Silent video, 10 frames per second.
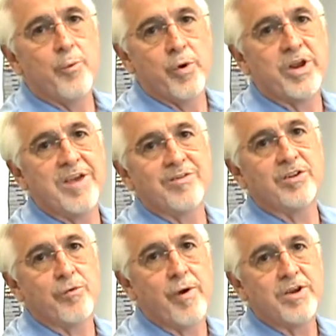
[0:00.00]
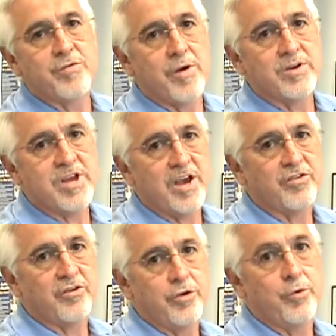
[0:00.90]
we're giving the right drug
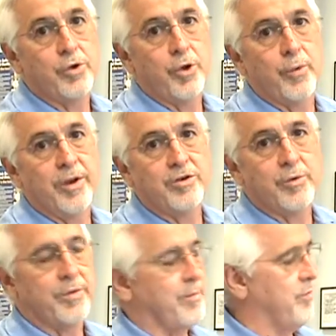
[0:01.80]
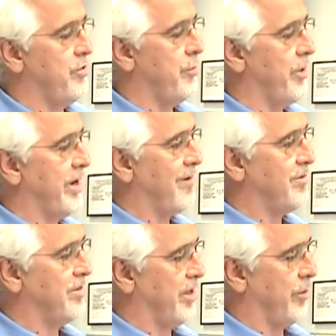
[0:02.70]
test to you and doing
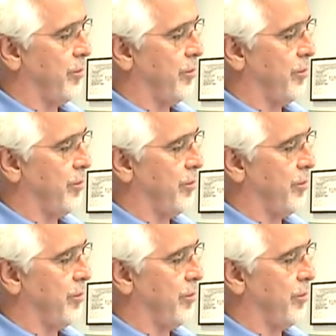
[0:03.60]
everything that